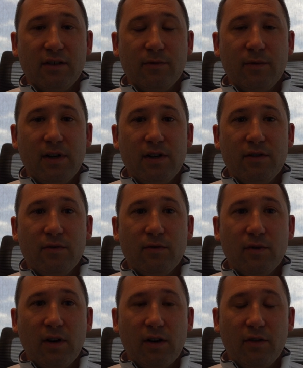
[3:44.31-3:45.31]
when
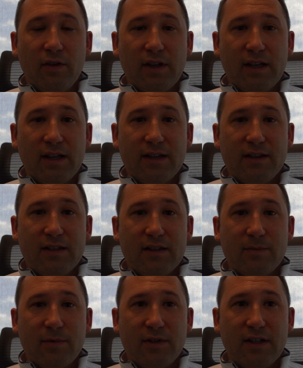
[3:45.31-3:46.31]
you are looking at
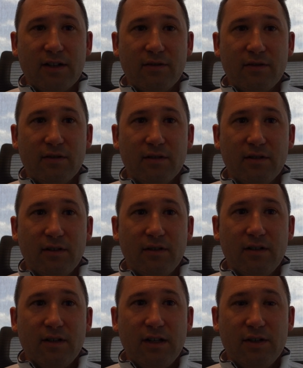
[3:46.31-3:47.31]
these particular
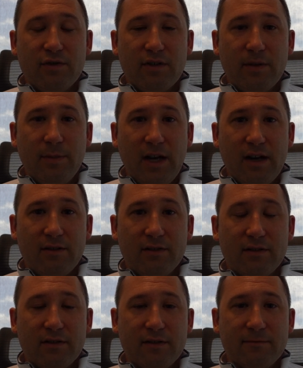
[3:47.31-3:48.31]
injury
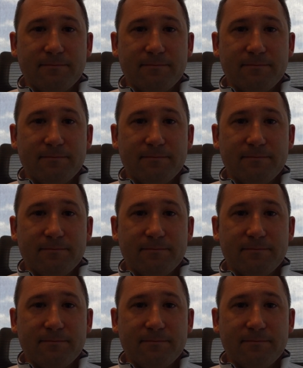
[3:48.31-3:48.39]
patterns.